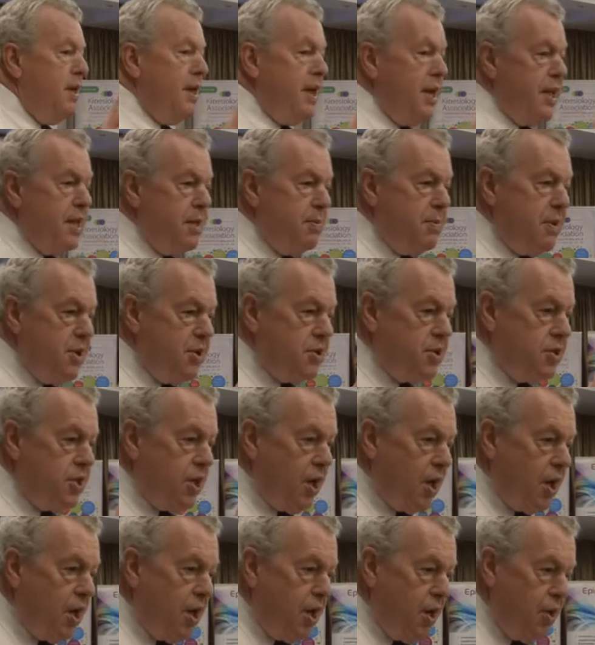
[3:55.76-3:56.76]
get the person to
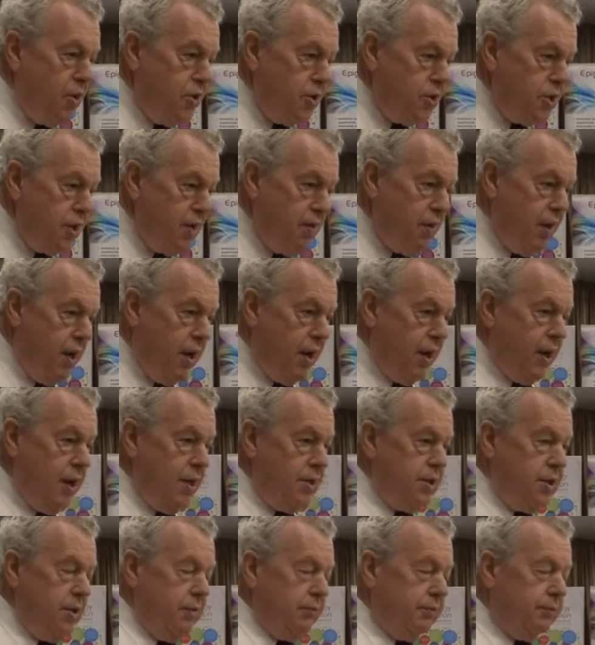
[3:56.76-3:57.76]
close their
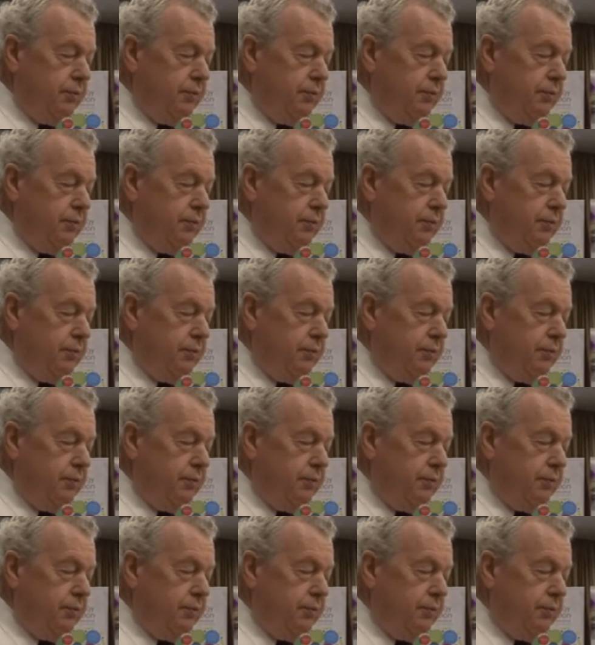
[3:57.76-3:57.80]
eyes,